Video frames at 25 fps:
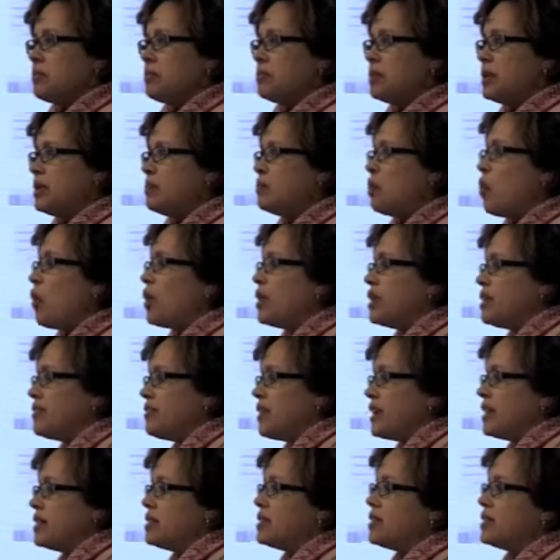be more
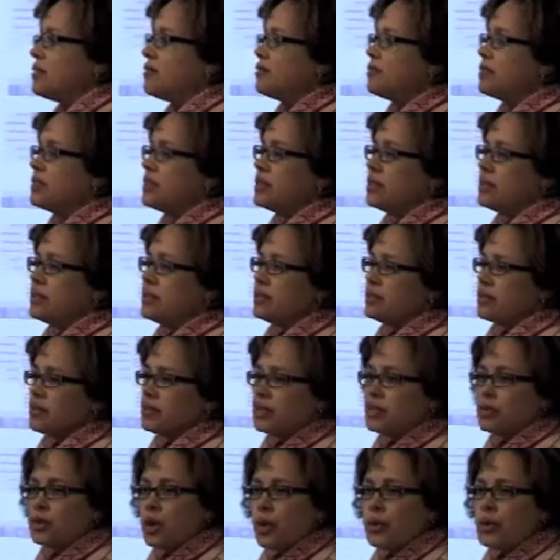innovative and
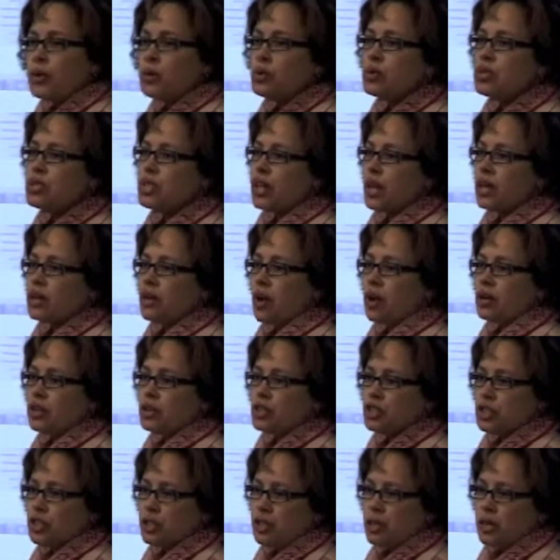use
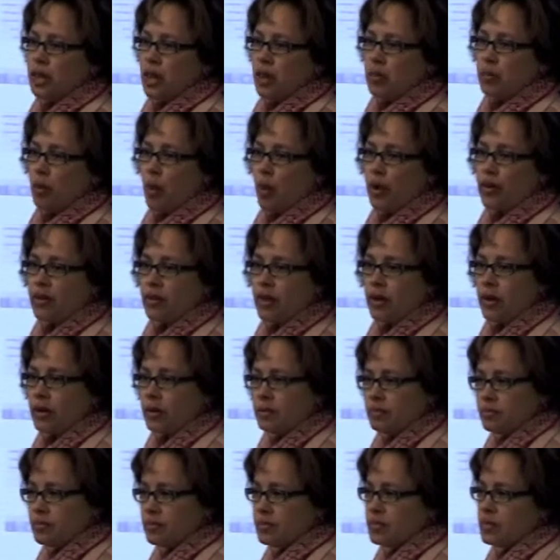technology more
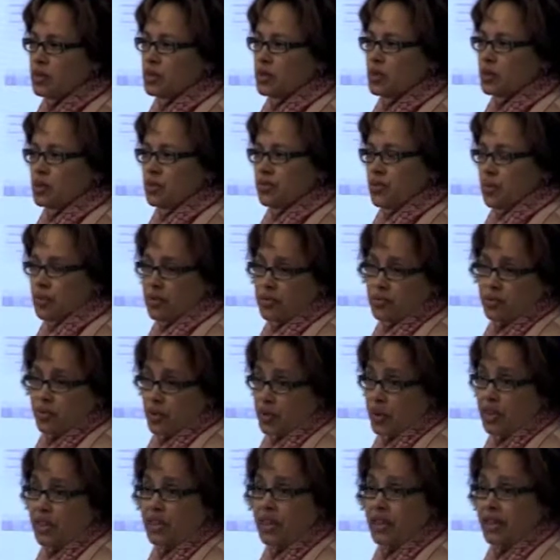
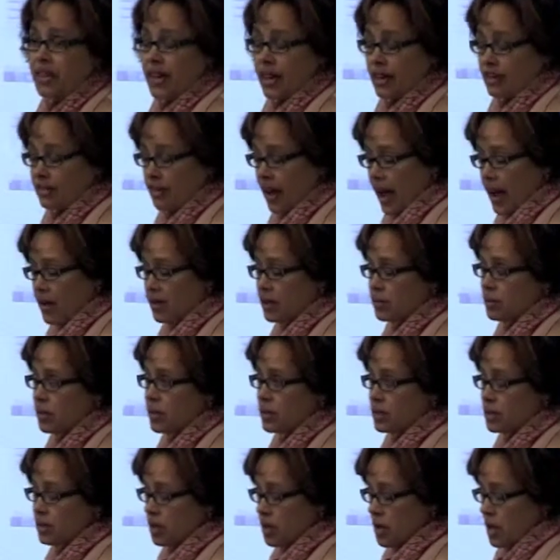for a greener
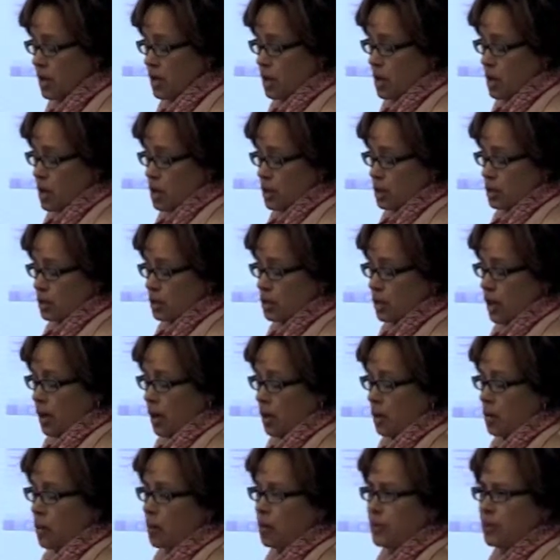environment.
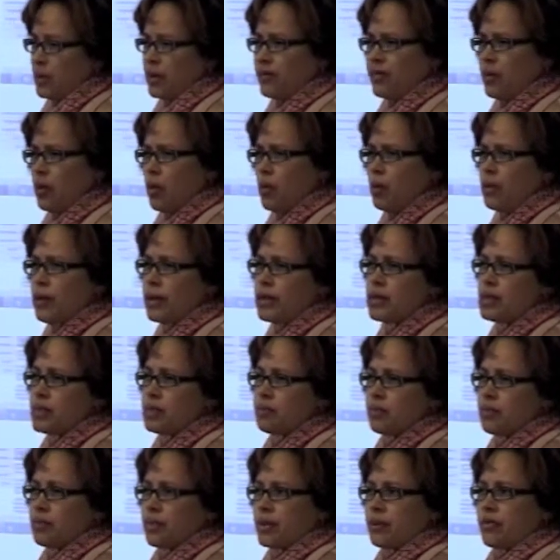So we've always
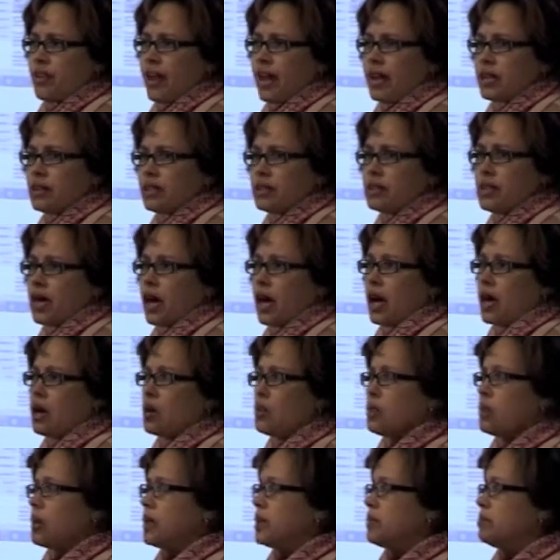provided
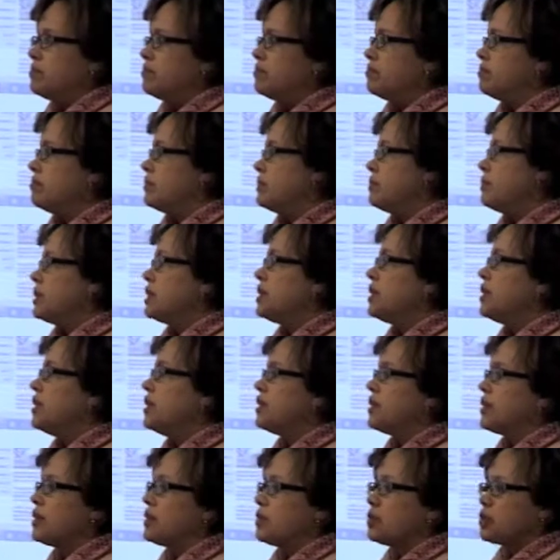our
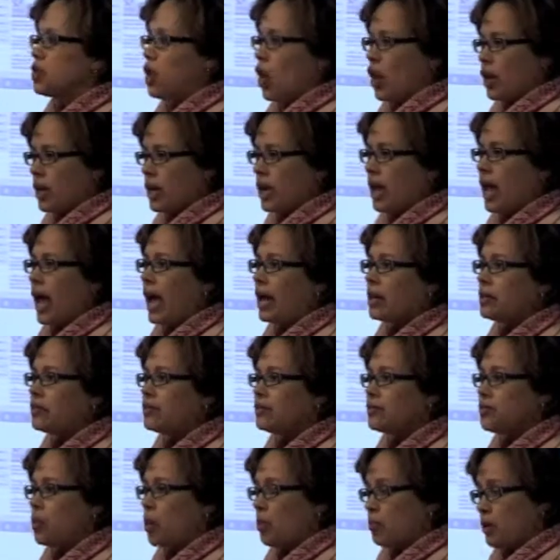materials online
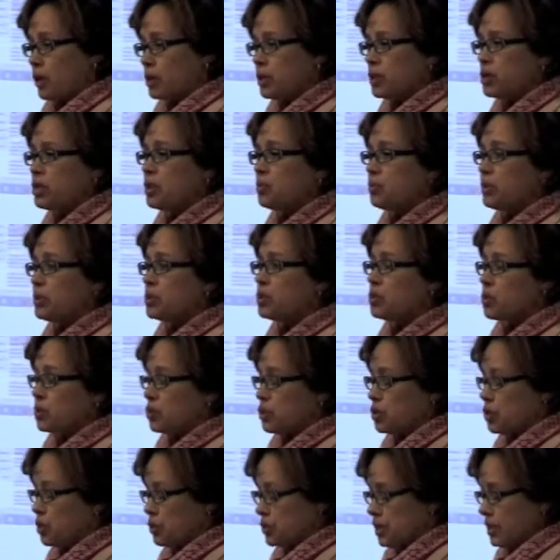for participants or
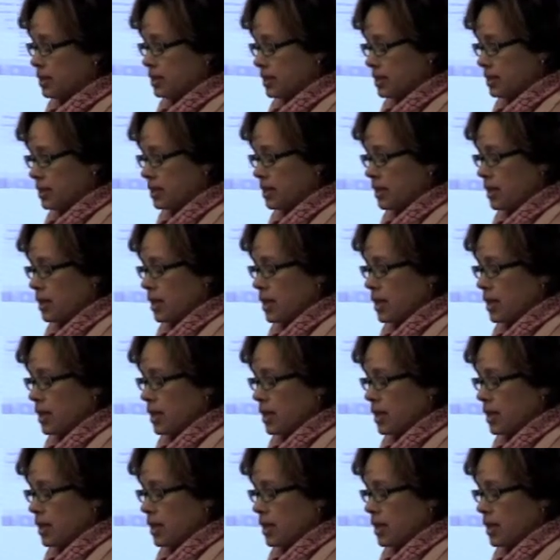students.